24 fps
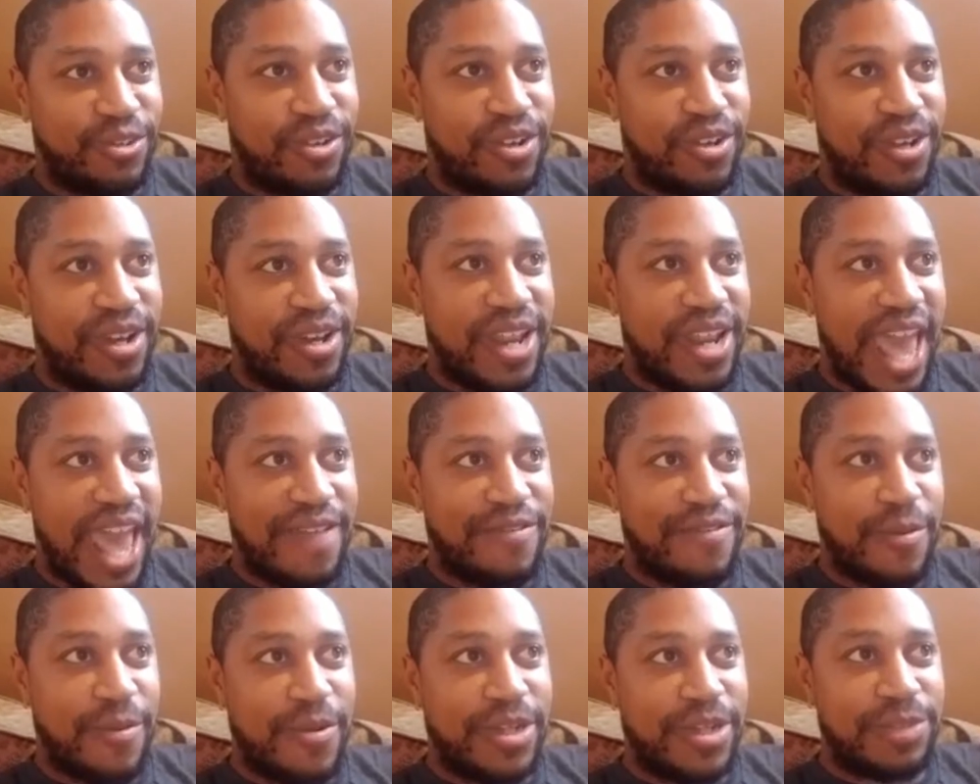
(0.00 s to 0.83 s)

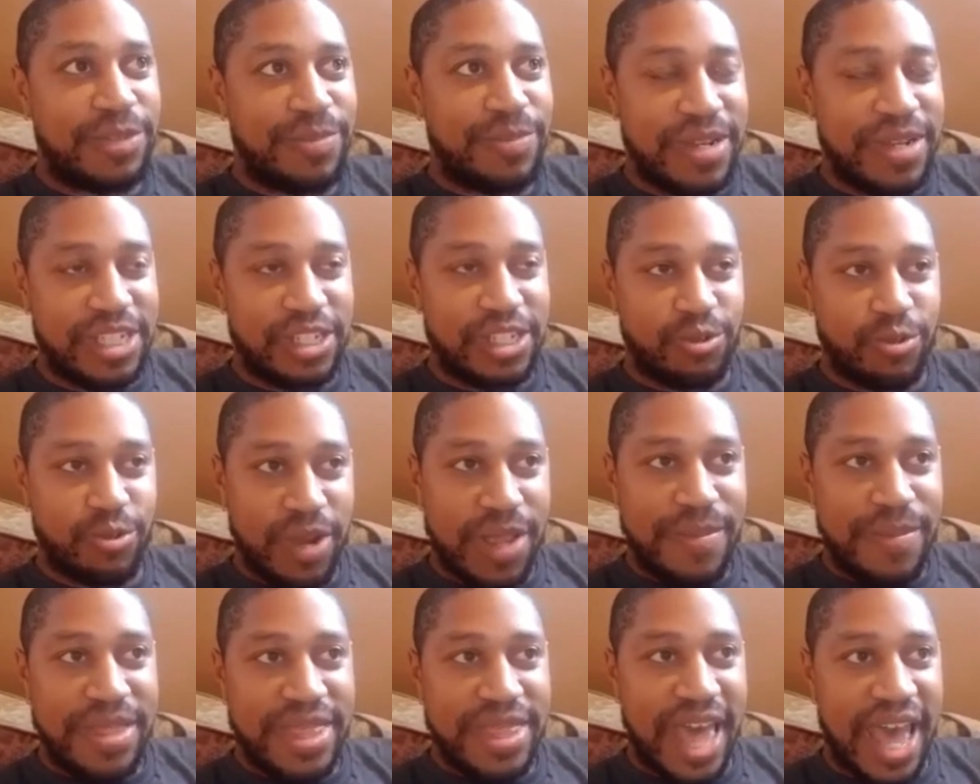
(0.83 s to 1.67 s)
everyone's been
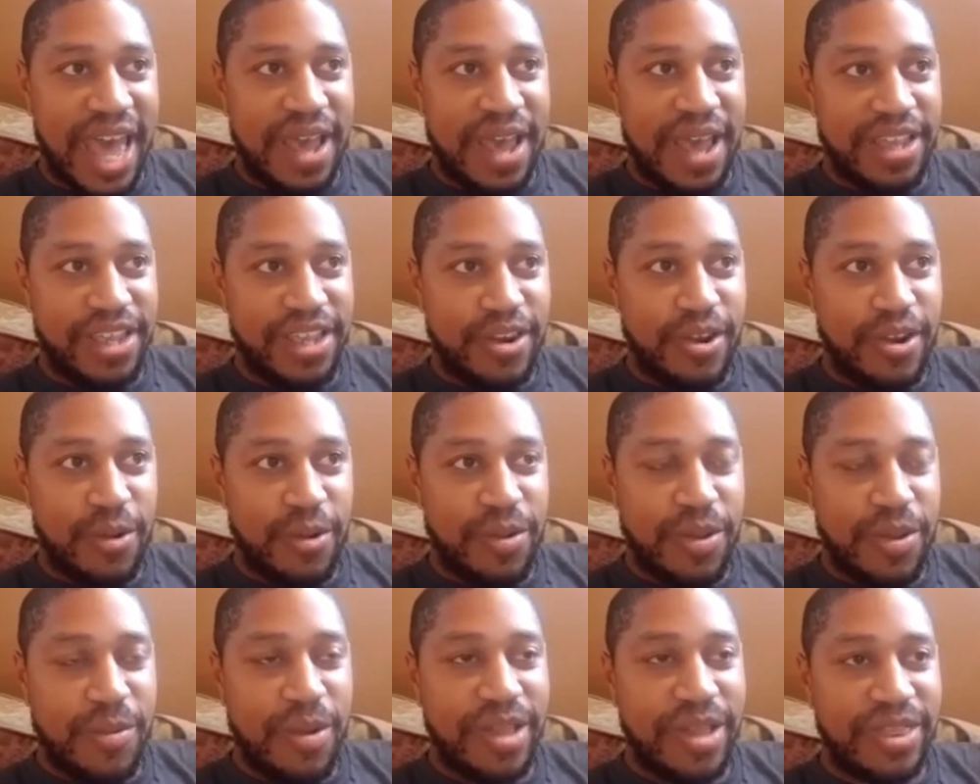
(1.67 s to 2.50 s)
screaming that we
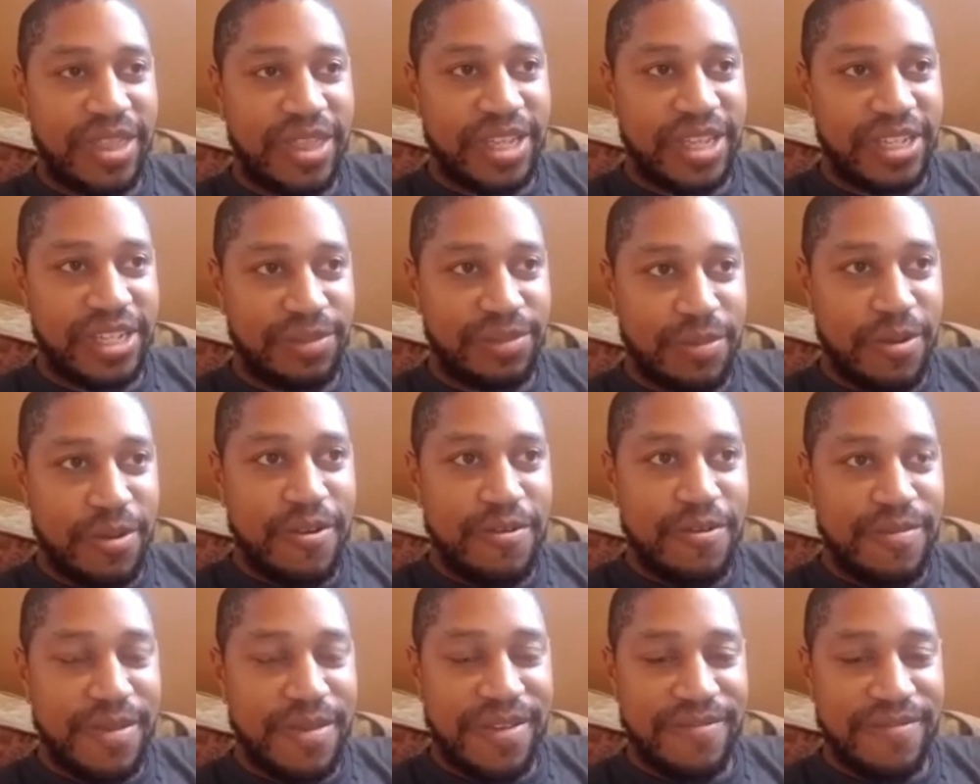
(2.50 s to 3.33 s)
want this
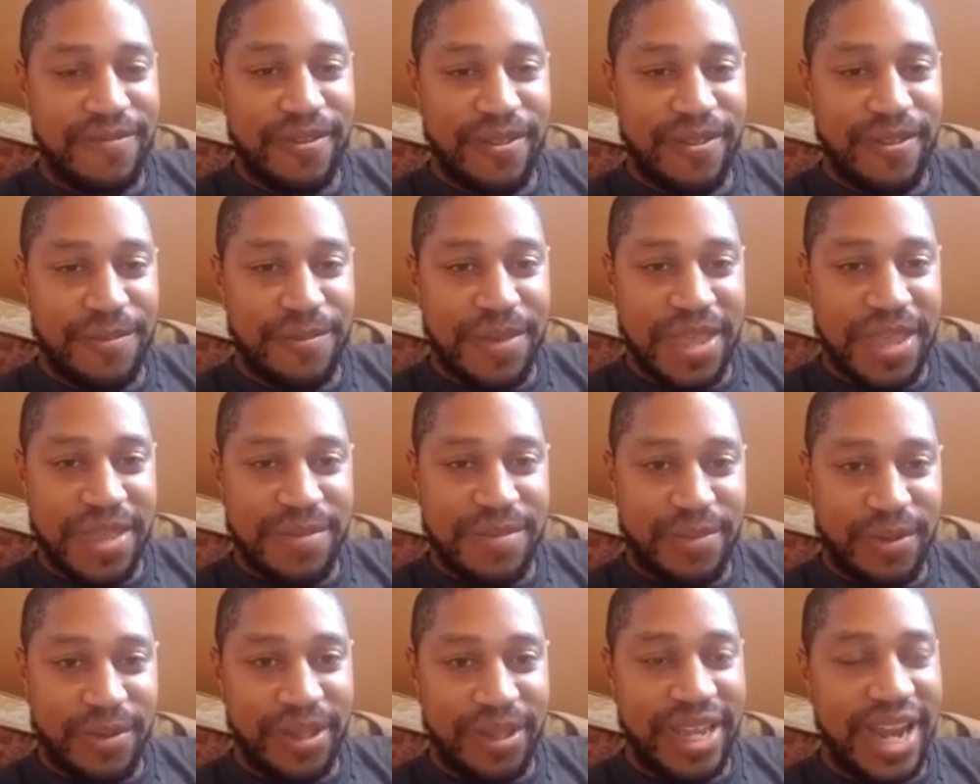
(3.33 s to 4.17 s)
movement for the
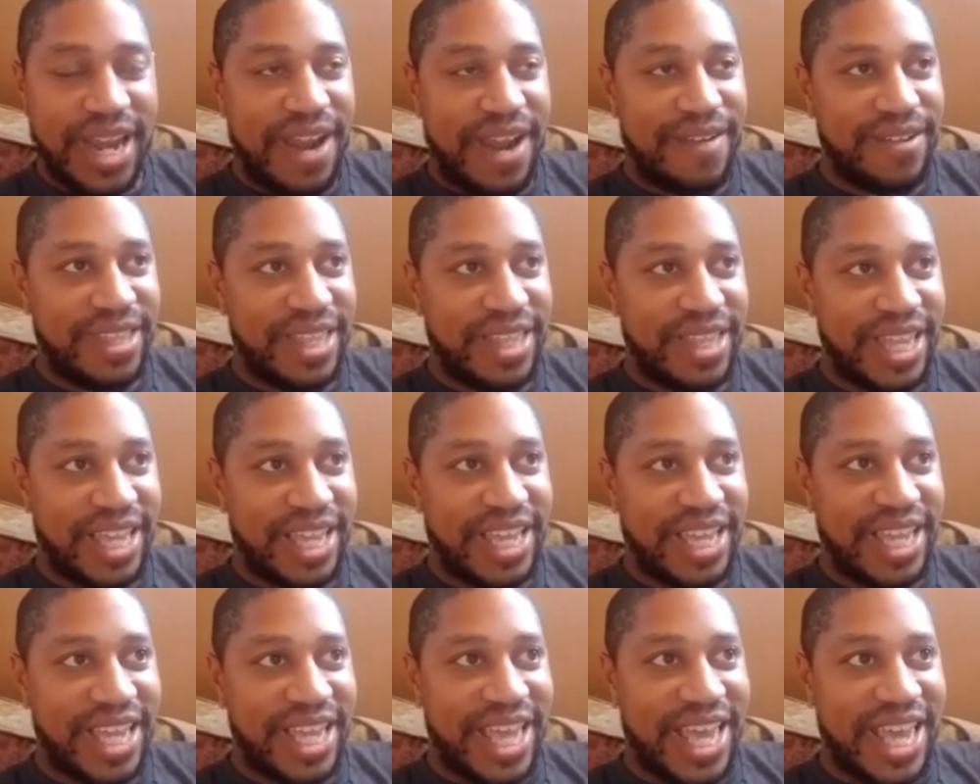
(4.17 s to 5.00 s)
people and everything,
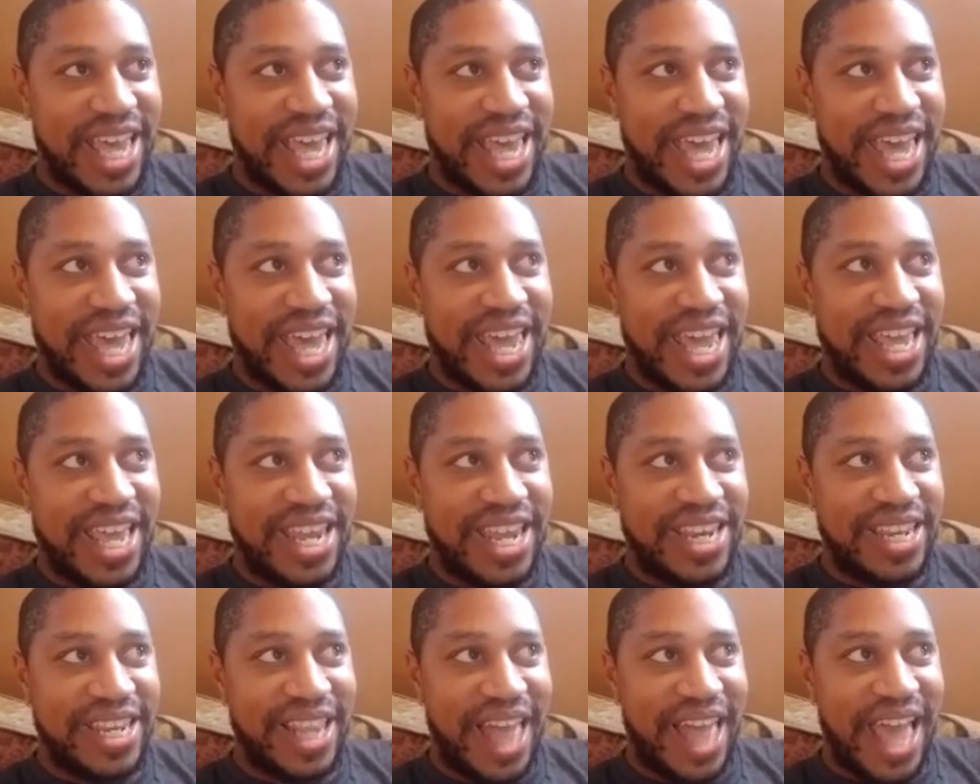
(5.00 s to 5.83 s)
and
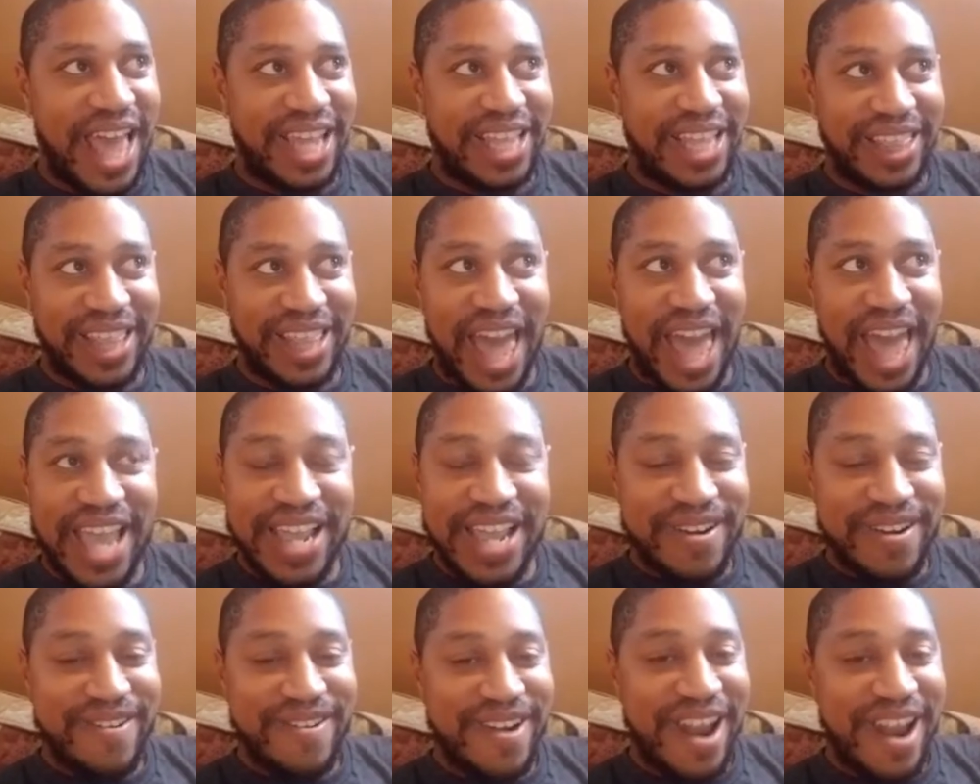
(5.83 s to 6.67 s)
like it
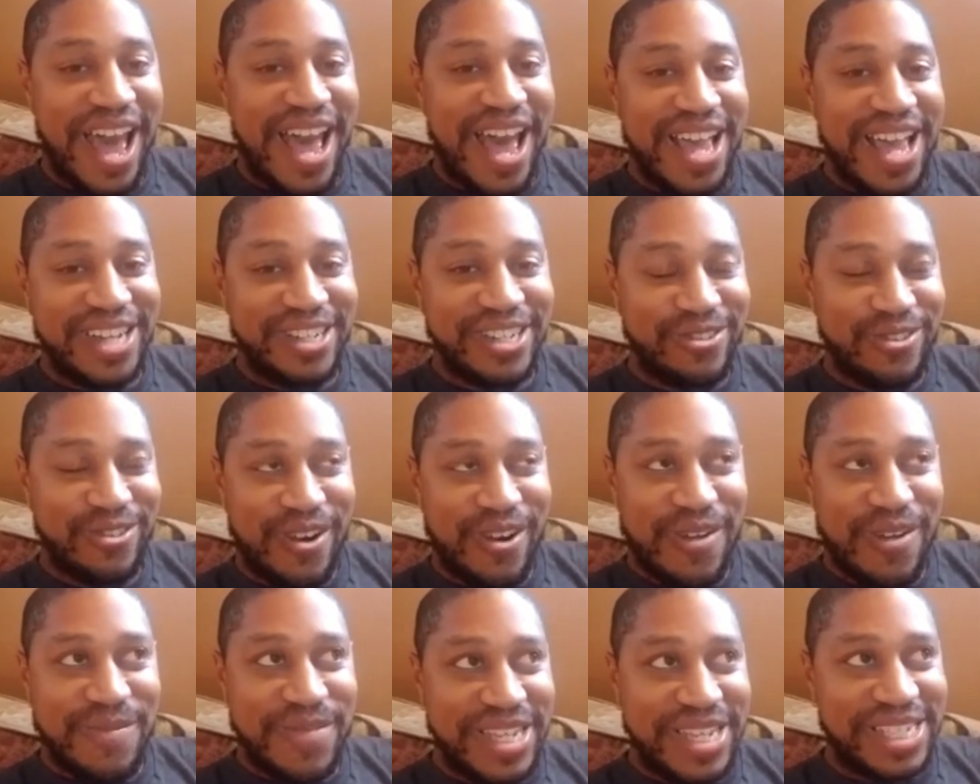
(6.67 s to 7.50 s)
or not,
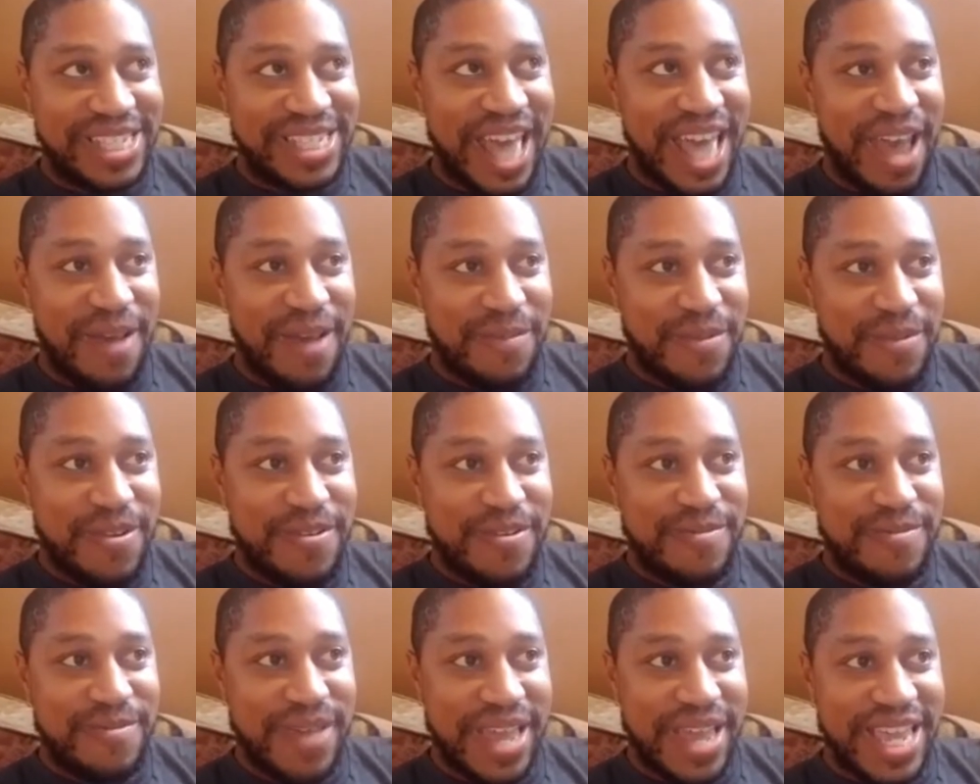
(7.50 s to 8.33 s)
Trump is that movement.